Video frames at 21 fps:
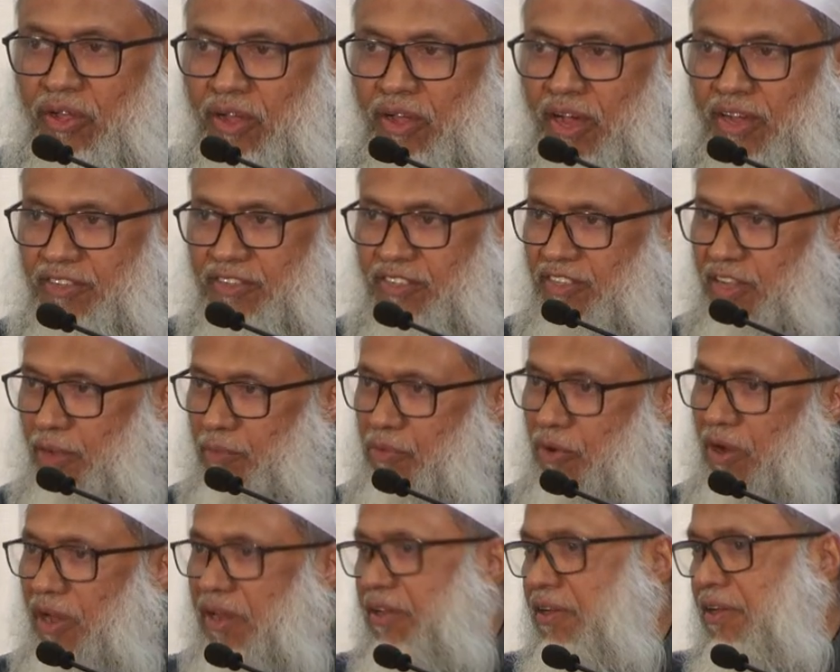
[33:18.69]
ask
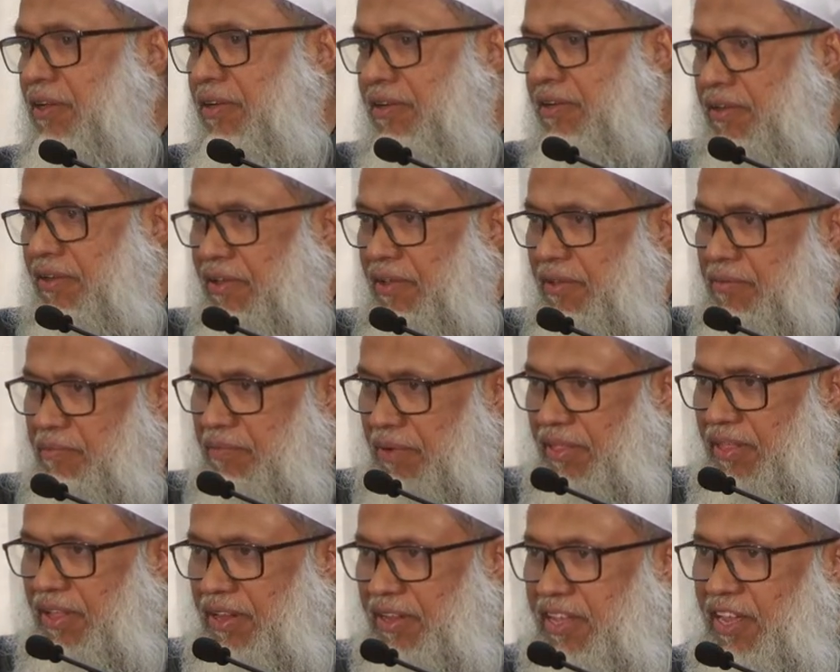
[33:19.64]
someone,
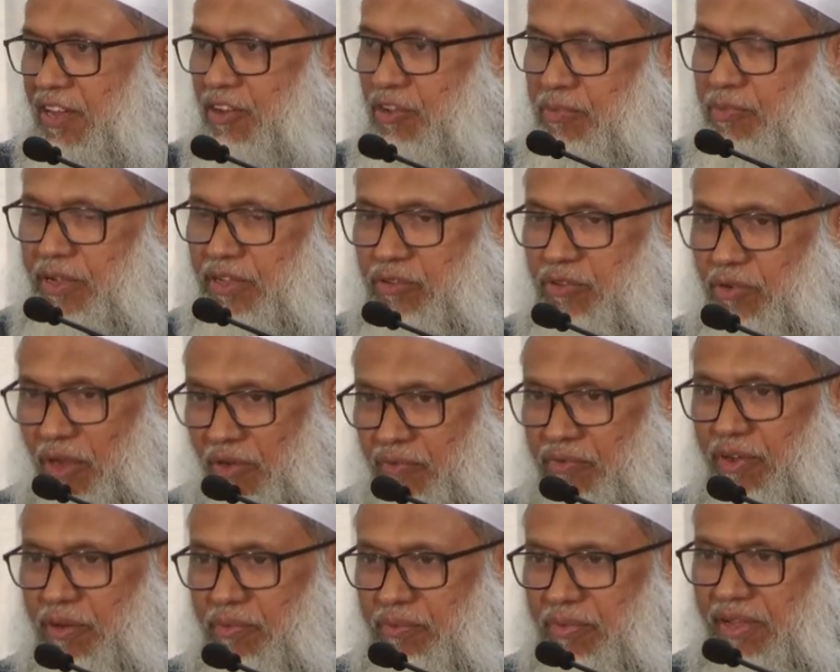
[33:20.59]
brother, can you make dua
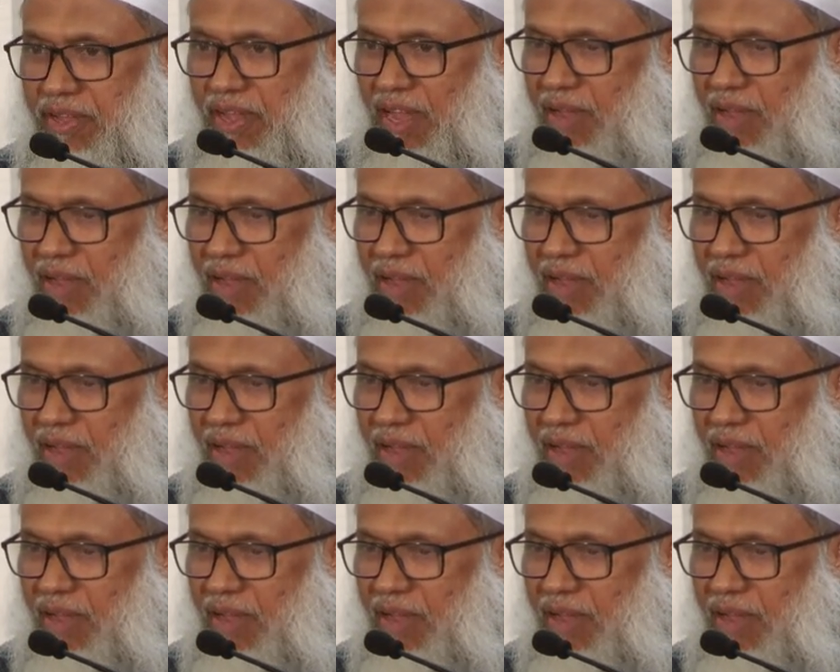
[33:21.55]
for me?